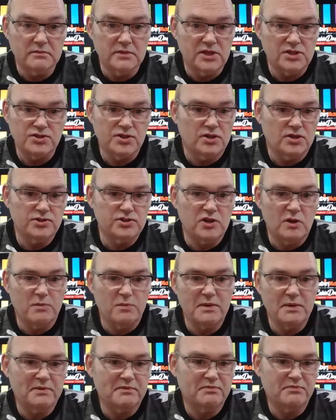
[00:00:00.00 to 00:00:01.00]
It's not to stop
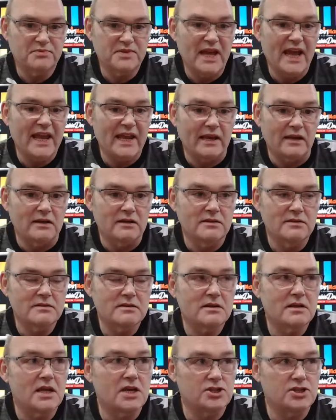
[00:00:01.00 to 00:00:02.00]
people from dying.
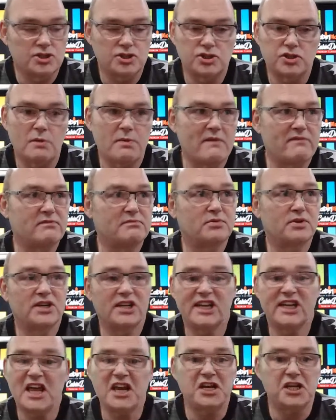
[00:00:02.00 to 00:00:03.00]
It's to stop everybody
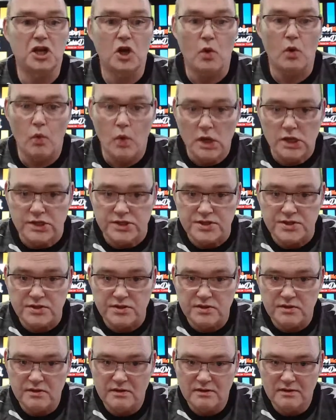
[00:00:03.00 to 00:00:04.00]
getting it at once.
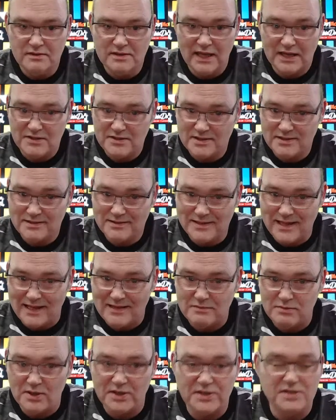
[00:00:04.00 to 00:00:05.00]

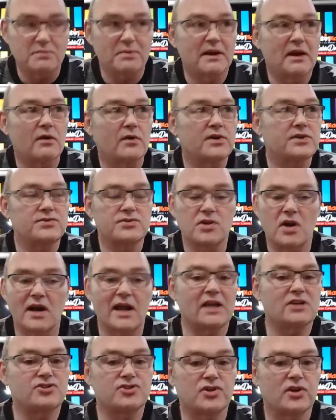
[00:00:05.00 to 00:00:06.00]
That's what it's about. It's
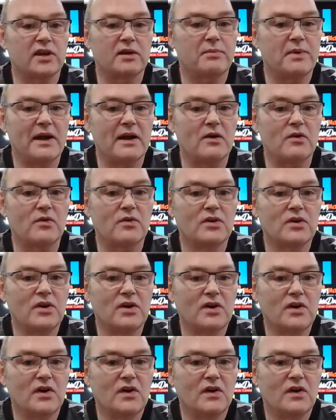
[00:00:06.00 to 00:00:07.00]
not actually about
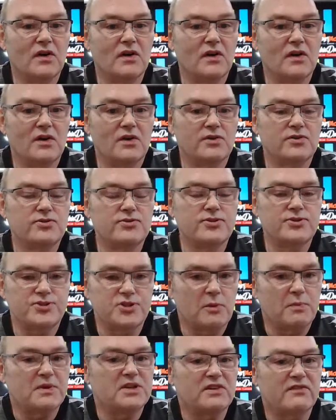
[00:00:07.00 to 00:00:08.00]

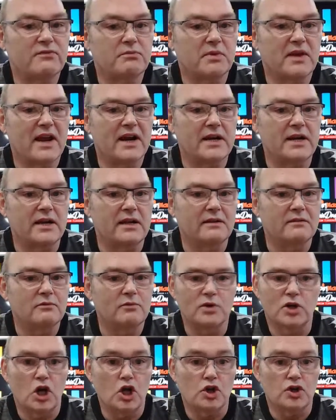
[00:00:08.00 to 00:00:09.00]
stopping you from getting it.
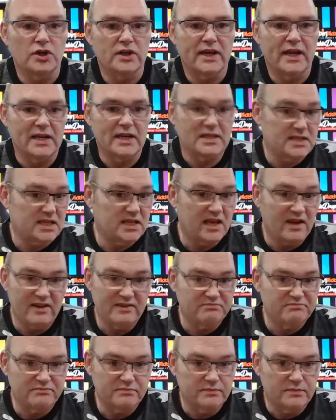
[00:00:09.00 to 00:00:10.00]
We're all going to get it. I said that
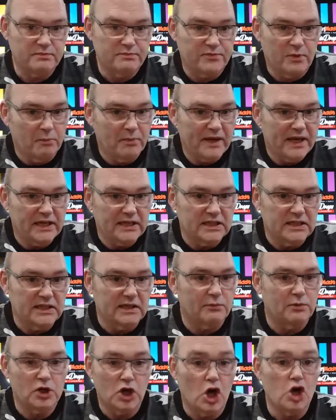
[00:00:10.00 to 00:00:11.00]
from the beginning,
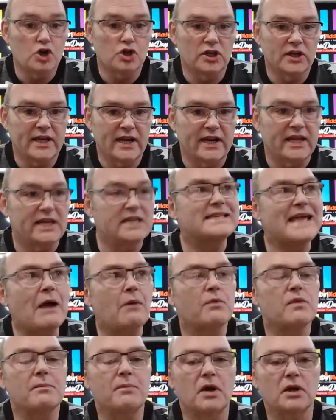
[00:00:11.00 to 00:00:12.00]
and we're all going to get it. It's
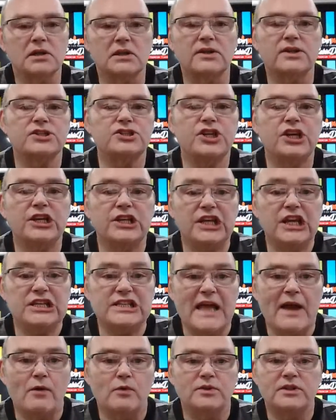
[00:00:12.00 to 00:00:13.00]
out the bottle. The genie is
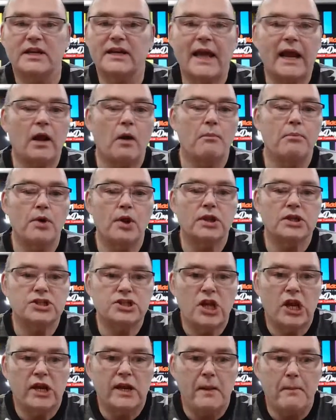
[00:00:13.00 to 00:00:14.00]
out. You can't put the
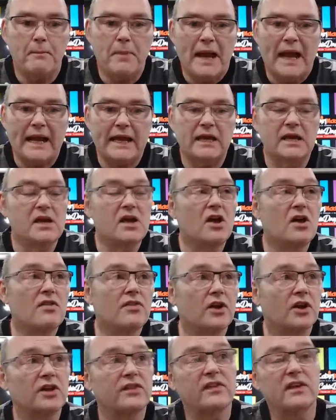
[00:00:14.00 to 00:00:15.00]
genie back.
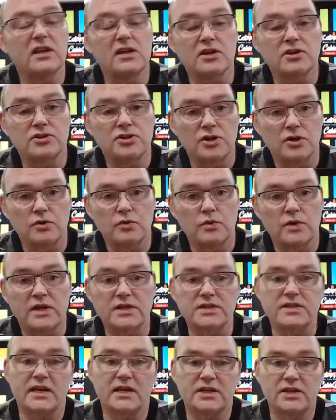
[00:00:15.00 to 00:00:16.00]
The only thing you can do
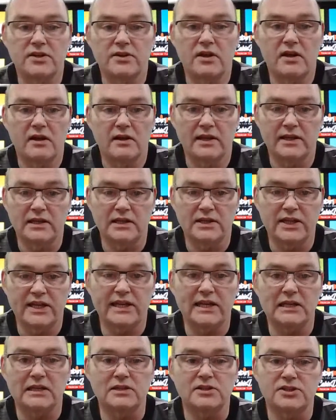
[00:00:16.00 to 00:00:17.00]
is get a little
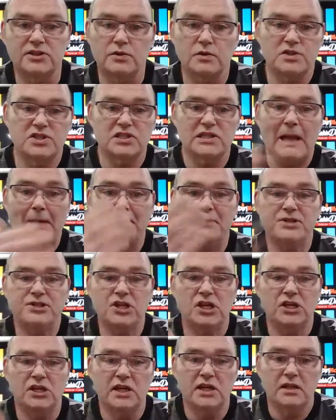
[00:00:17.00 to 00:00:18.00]
needle to slap the
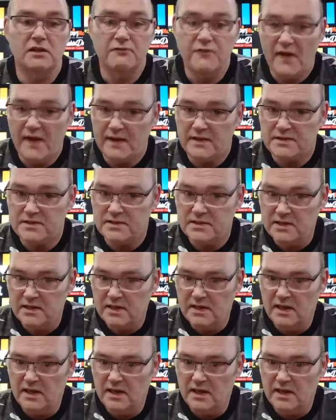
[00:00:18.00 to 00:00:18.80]
genie in the face.